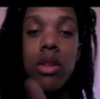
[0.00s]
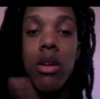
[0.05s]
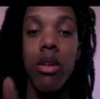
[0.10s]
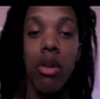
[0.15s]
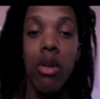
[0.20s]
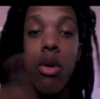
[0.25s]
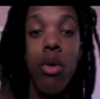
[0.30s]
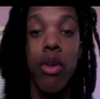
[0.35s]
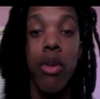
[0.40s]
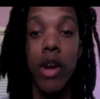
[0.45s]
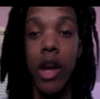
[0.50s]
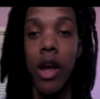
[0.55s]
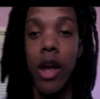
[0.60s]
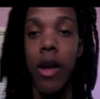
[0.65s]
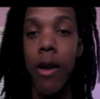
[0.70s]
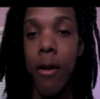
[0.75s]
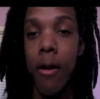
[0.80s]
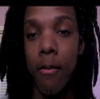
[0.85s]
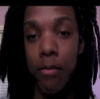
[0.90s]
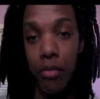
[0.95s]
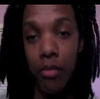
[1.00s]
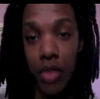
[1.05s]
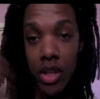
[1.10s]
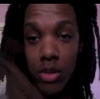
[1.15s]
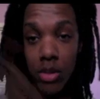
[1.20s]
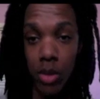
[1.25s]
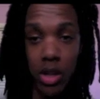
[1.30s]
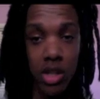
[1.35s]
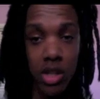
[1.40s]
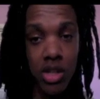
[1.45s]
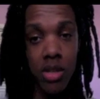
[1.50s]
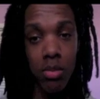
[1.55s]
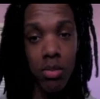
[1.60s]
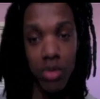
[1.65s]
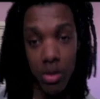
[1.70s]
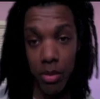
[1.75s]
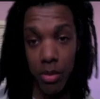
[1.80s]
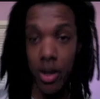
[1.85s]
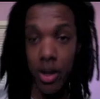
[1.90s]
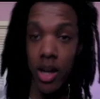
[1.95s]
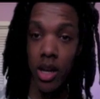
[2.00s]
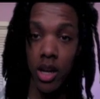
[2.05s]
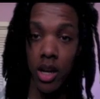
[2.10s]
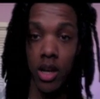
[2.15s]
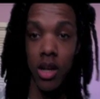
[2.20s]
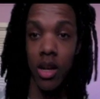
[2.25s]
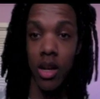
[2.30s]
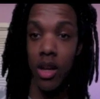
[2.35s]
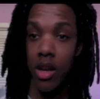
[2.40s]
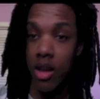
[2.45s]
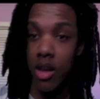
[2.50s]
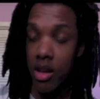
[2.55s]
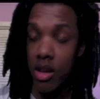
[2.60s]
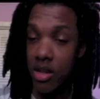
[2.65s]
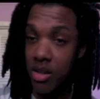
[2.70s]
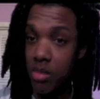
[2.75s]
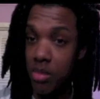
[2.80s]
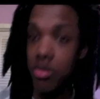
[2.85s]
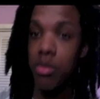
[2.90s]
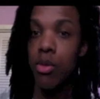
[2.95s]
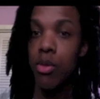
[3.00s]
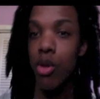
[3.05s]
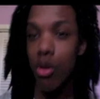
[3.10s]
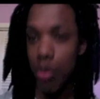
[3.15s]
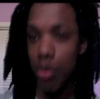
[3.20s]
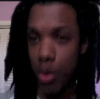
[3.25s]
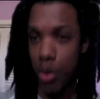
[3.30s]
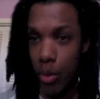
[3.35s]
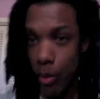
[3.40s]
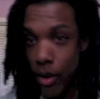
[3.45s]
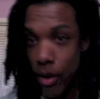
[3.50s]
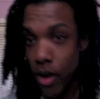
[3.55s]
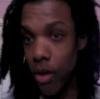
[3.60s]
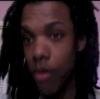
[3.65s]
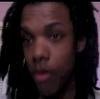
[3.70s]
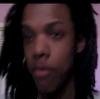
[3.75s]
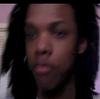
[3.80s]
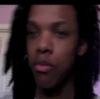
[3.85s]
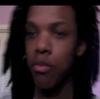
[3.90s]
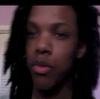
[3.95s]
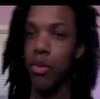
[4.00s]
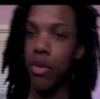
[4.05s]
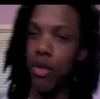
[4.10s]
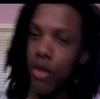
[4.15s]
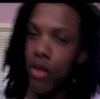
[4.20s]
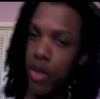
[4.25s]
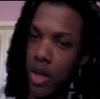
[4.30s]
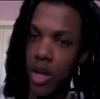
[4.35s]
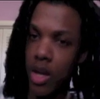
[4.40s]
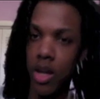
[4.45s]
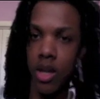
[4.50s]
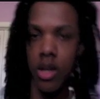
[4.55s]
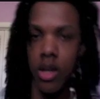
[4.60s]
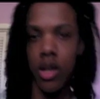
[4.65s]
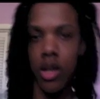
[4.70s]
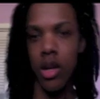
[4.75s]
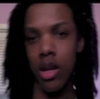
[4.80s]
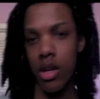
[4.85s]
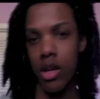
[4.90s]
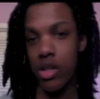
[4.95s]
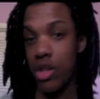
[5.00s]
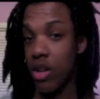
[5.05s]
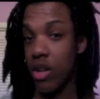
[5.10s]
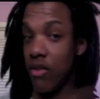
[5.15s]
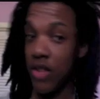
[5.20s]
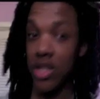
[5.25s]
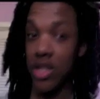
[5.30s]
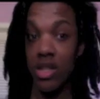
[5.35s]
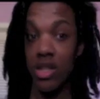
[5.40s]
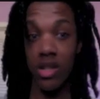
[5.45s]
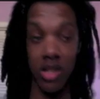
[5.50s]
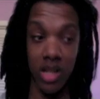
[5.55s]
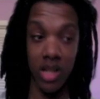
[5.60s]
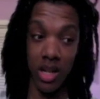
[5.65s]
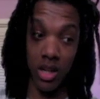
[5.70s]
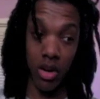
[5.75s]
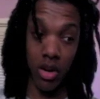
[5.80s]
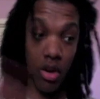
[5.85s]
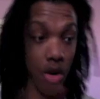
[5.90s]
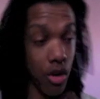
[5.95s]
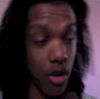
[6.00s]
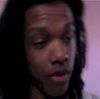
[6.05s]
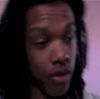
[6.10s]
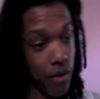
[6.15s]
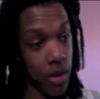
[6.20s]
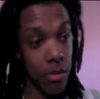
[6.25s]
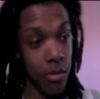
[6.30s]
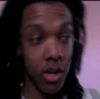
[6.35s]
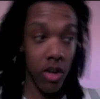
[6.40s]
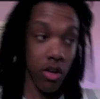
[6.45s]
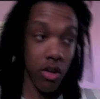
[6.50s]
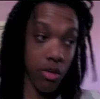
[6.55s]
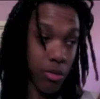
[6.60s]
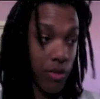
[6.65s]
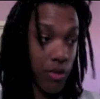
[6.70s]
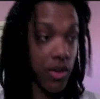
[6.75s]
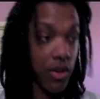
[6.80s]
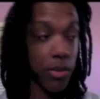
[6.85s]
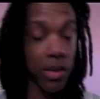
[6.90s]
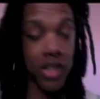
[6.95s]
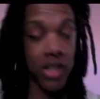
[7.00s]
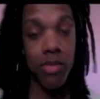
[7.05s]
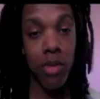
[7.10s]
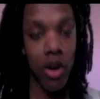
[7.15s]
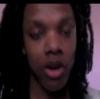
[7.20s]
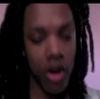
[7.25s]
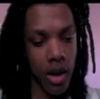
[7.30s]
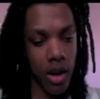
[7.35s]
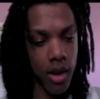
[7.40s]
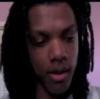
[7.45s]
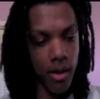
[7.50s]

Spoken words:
Corey. His relationship with Topanga seems to be going pretty well. Then she confesses that her and her family are moving to Pittsburgh.